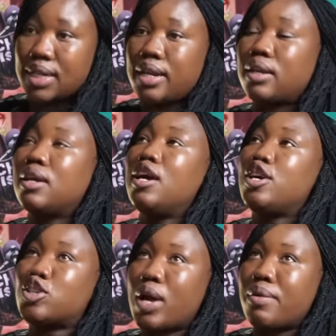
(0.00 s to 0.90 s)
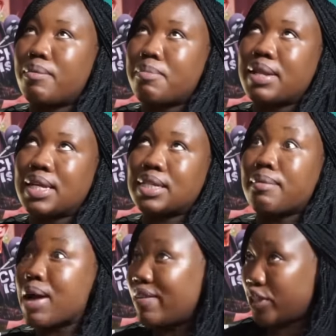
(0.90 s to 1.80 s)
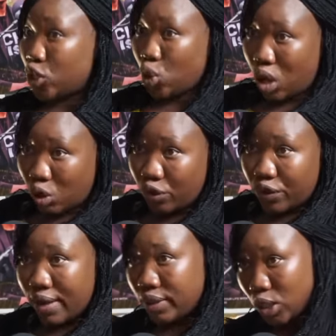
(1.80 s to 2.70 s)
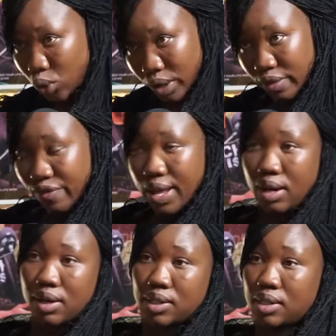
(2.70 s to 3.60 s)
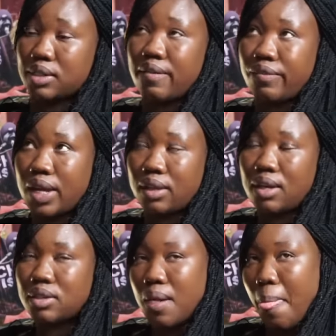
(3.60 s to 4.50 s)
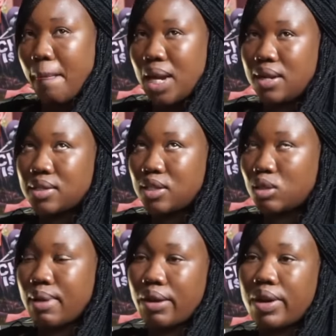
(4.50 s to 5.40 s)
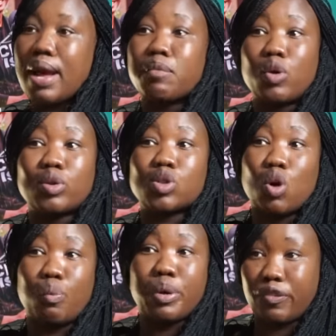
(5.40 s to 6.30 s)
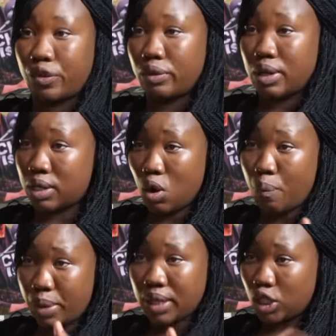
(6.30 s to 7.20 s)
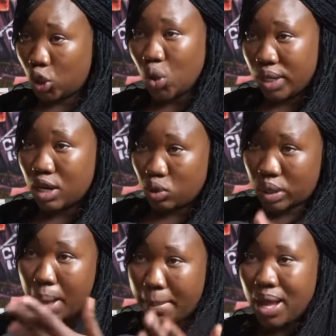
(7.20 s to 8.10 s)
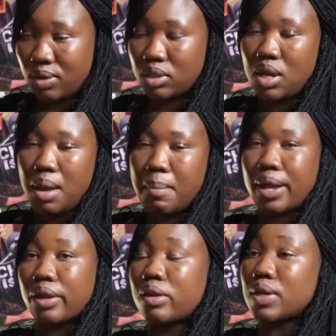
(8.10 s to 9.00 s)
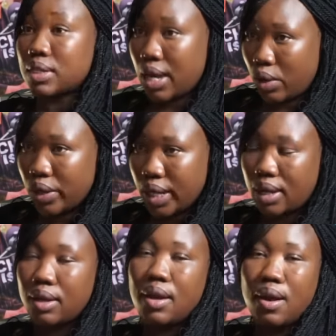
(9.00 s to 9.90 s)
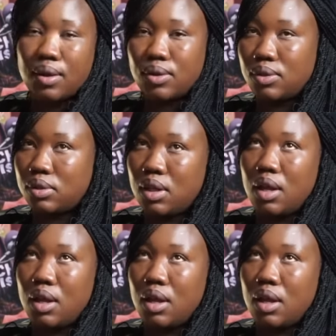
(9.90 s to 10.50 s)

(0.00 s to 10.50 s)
And then, so I remember that time after 12, after doing the firecrackers and stuff like that, and I said to my grin, I'm going to open the dog now to come out. My grin was like, okay, cool.